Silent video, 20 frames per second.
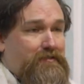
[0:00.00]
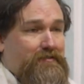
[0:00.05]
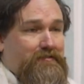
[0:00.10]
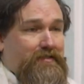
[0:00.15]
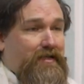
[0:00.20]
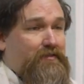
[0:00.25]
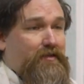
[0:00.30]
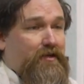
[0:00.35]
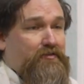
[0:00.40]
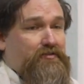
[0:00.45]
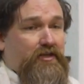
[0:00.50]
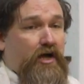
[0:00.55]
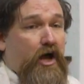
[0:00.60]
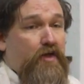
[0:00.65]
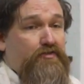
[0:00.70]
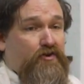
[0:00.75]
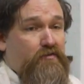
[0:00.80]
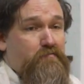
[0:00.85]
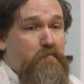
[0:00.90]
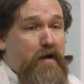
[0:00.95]
that doesn't
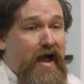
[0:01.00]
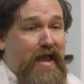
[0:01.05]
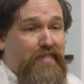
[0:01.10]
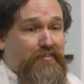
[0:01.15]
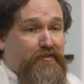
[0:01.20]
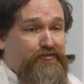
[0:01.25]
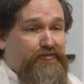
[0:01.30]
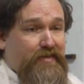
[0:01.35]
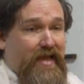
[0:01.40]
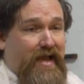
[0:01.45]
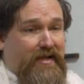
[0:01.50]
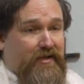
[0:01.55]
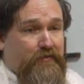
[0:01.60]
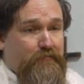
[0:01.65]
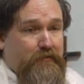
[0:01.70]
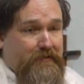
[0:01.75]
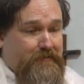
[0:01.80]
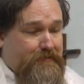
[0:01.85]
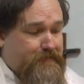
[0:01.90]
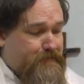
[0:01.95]
undermine the
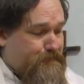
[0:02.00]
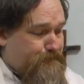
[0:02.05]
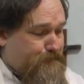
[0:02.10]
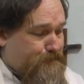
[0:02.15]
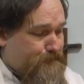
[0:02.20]
sacrament.